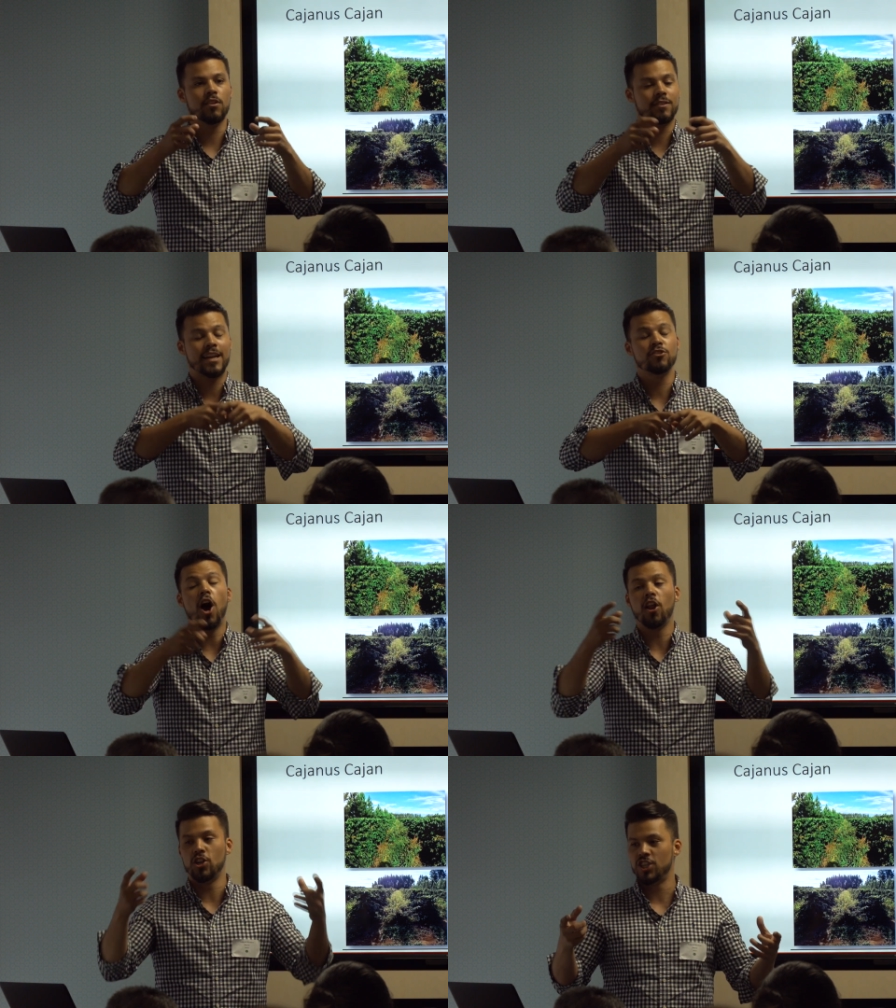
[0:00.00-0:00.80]

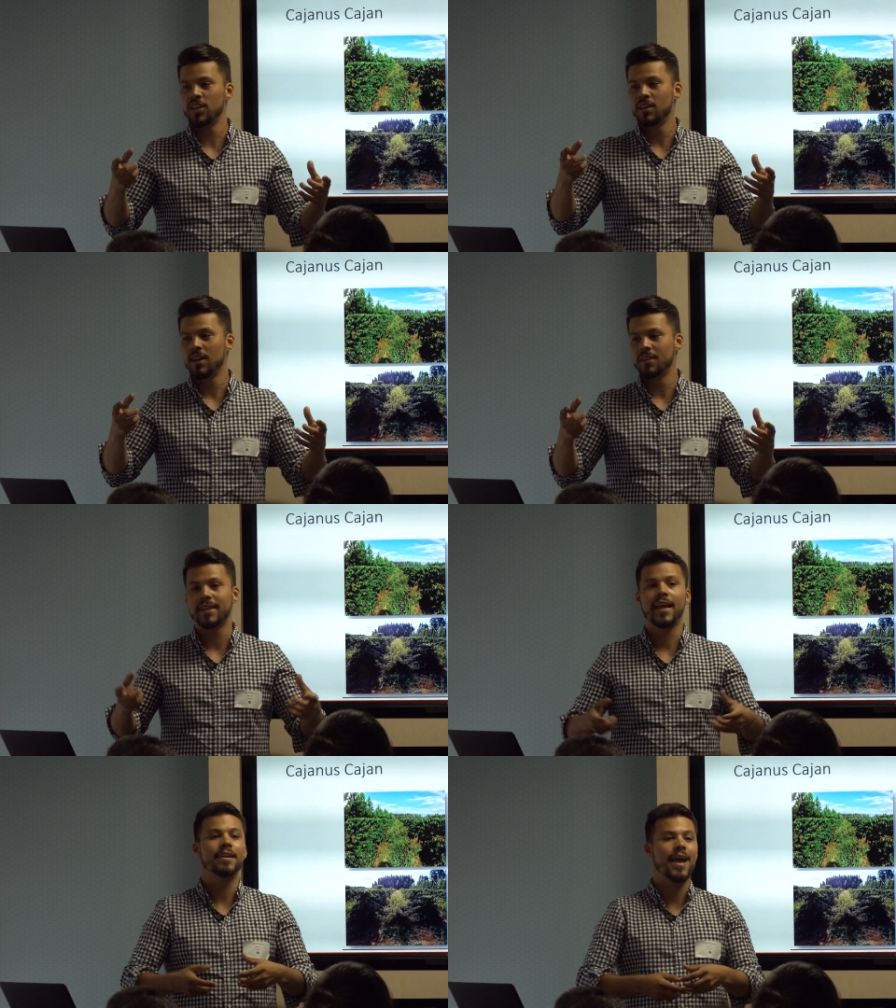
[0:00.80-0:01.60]
technology
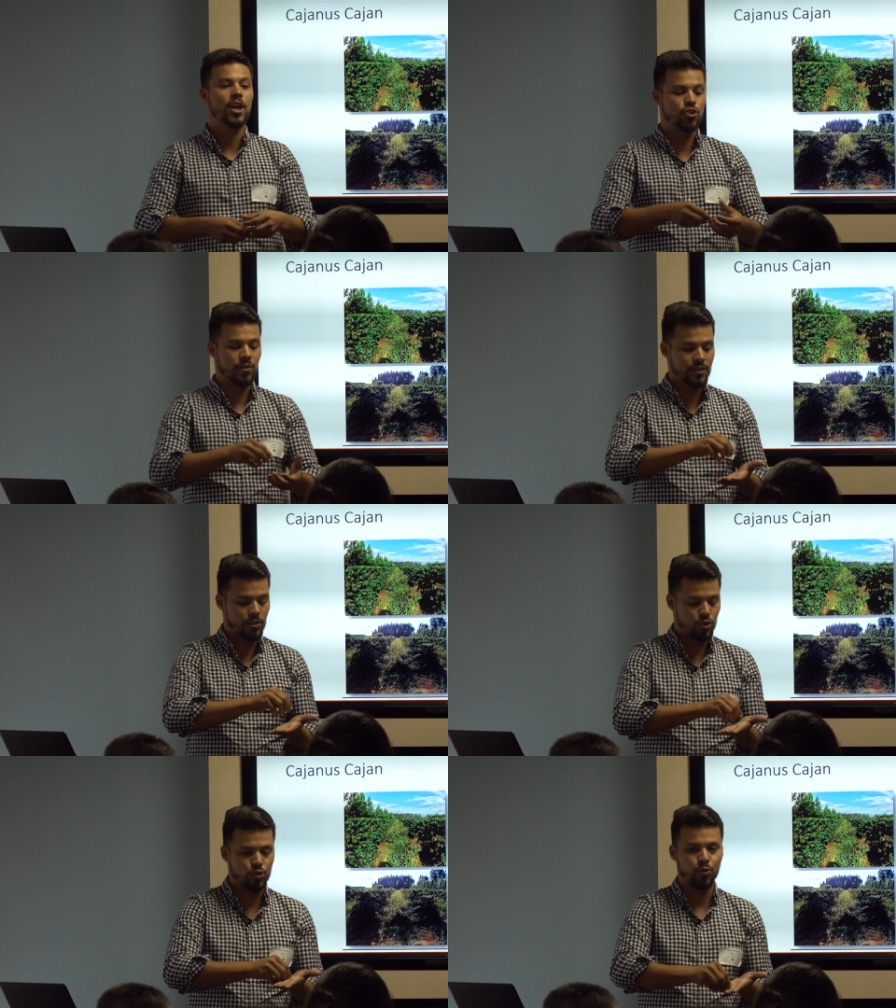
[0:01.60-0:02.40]
that can actually
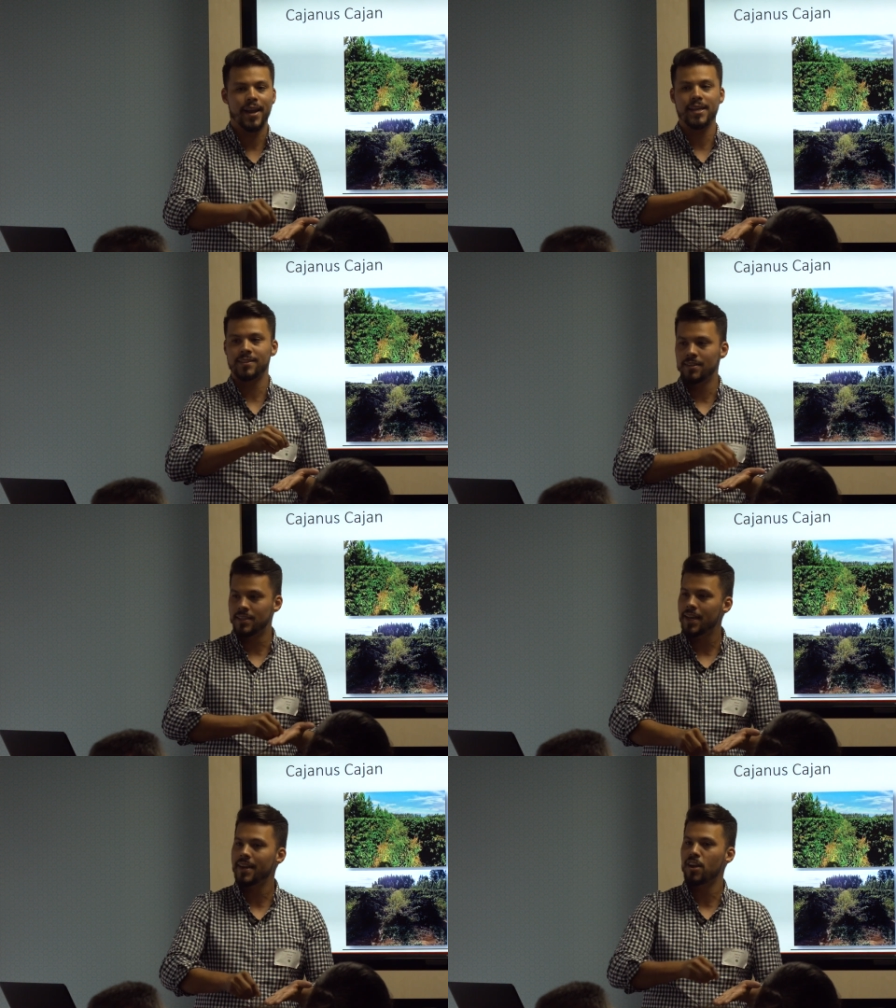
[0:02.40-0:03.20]
trace the
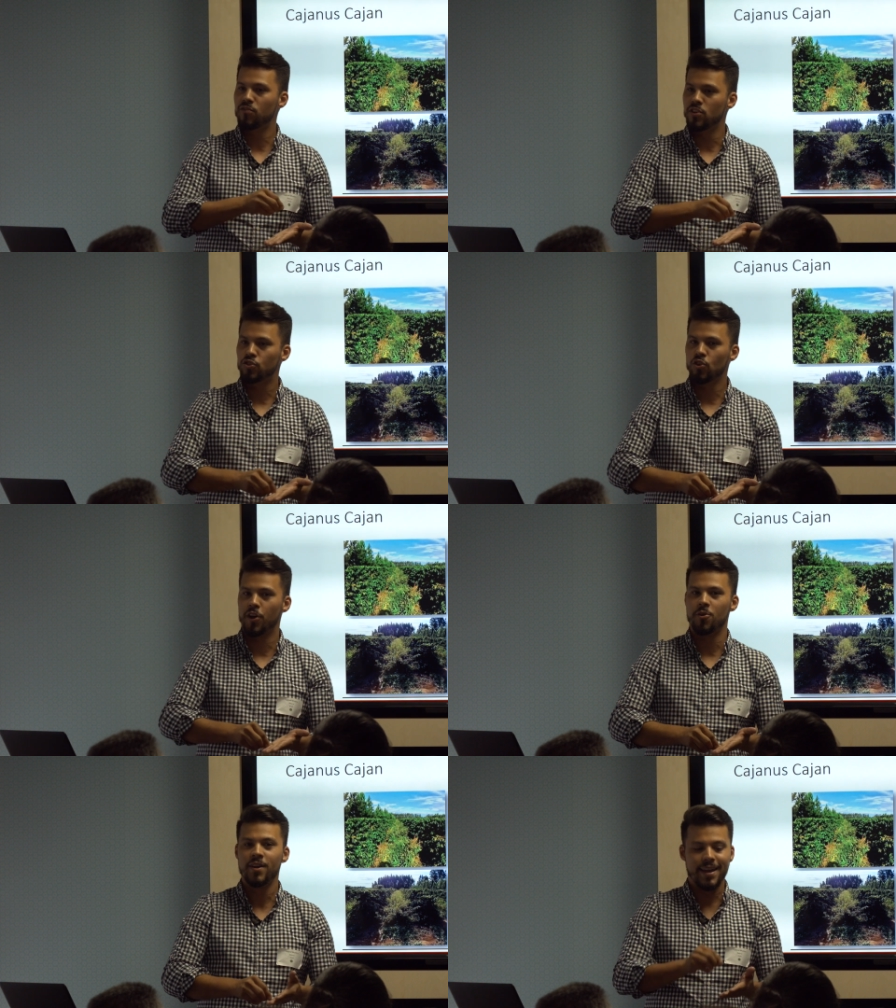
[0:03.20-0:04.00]
DNA of the
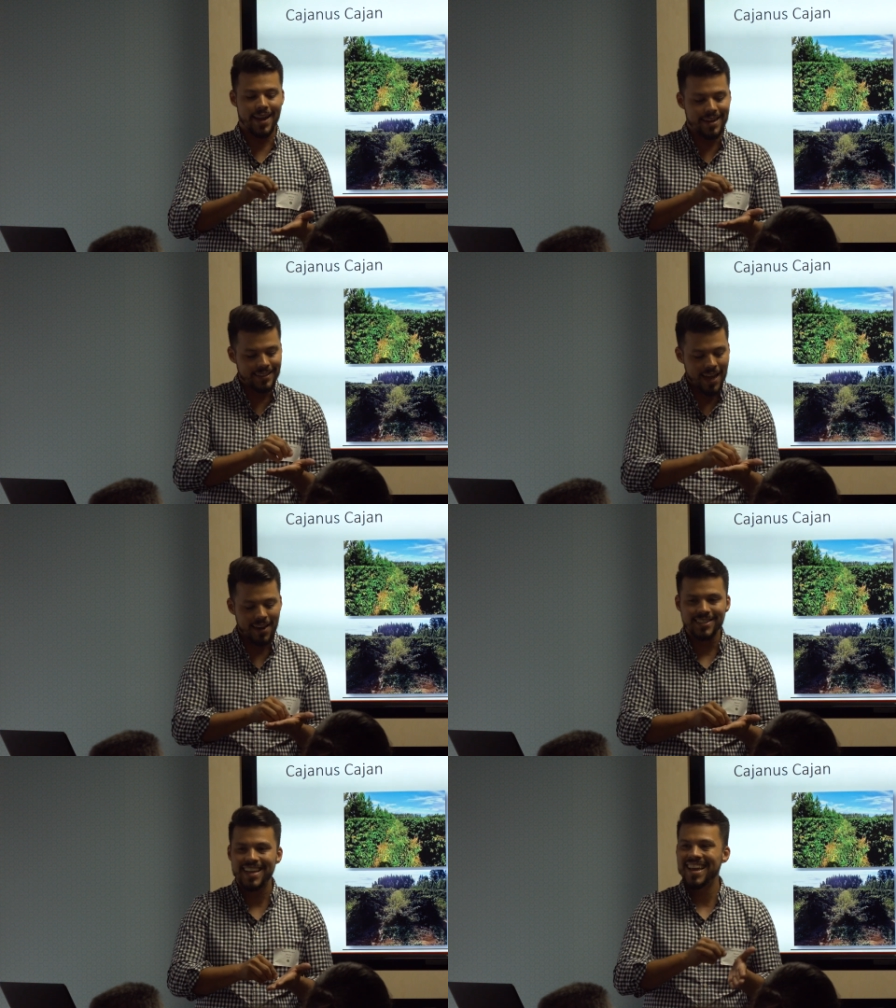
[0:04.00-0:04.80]
soil and tell
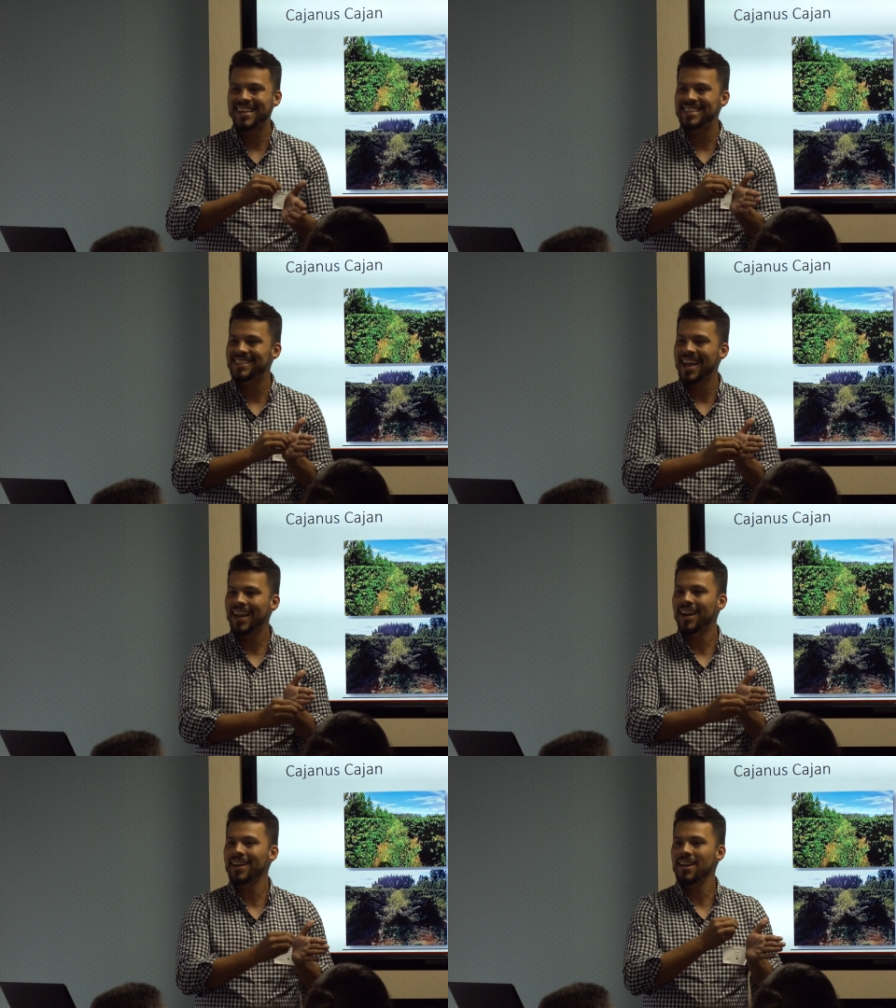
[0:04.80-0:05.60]
us
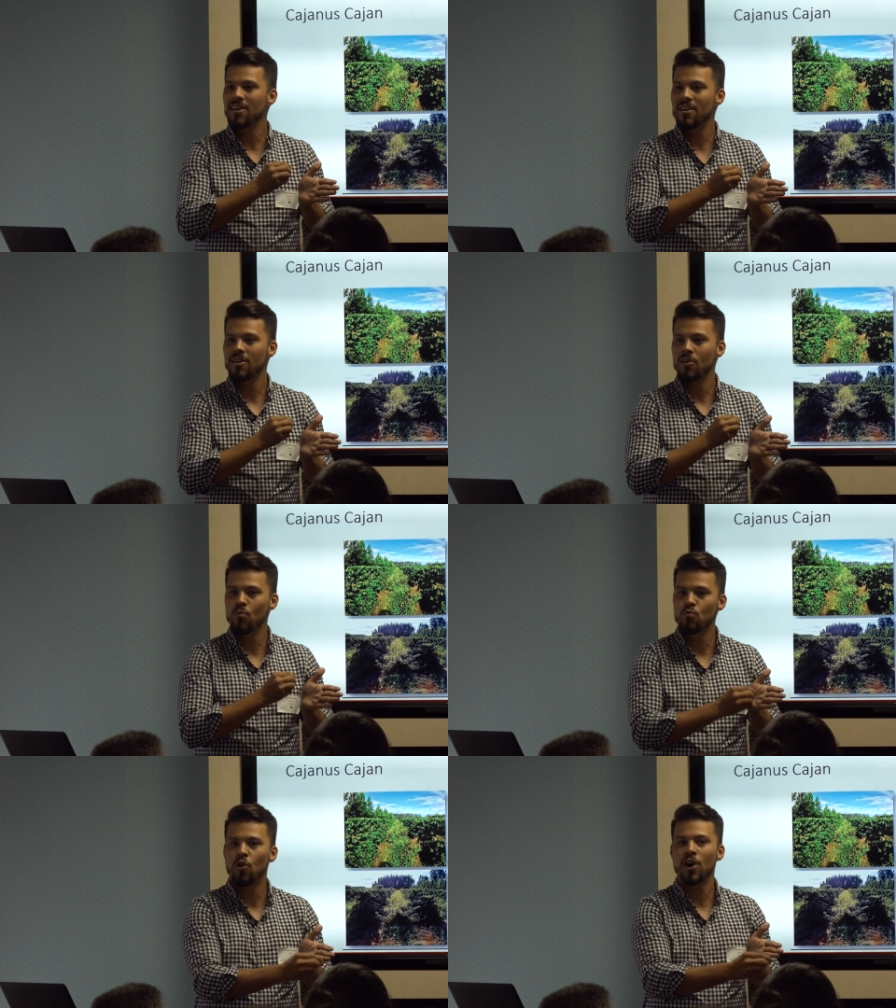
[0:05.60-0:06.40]
exactly
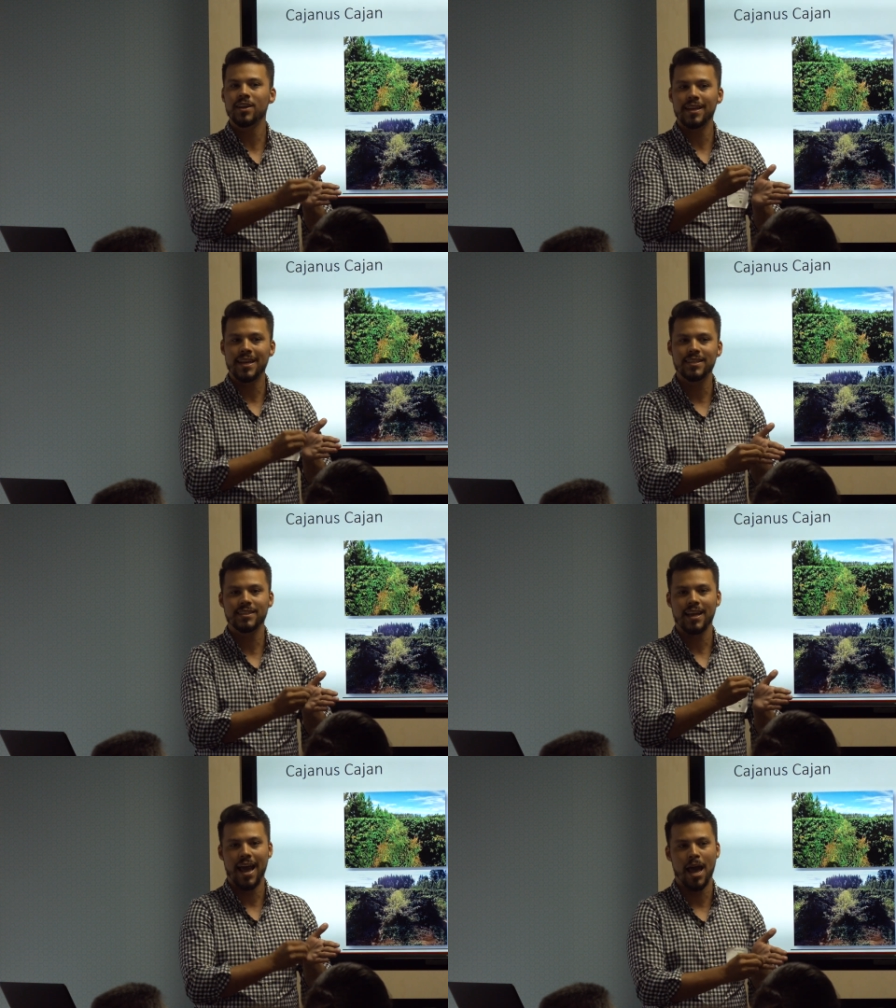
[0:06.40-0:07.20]
what
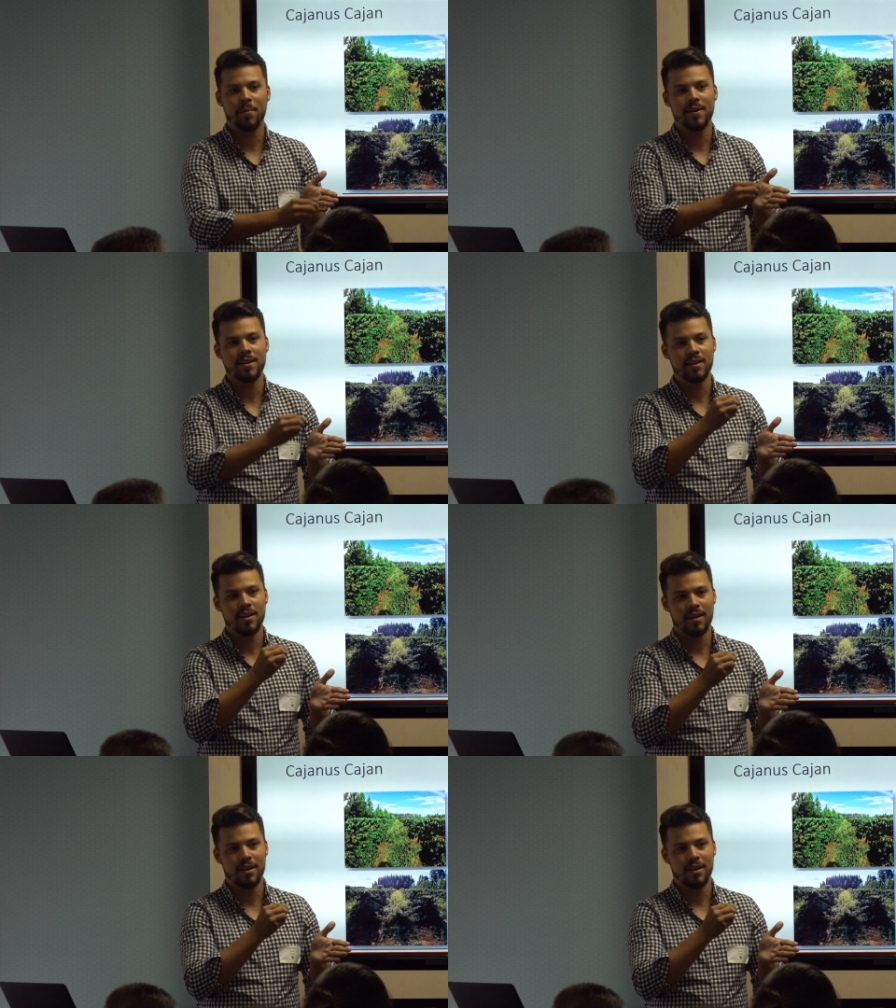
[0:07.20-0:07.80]
is happening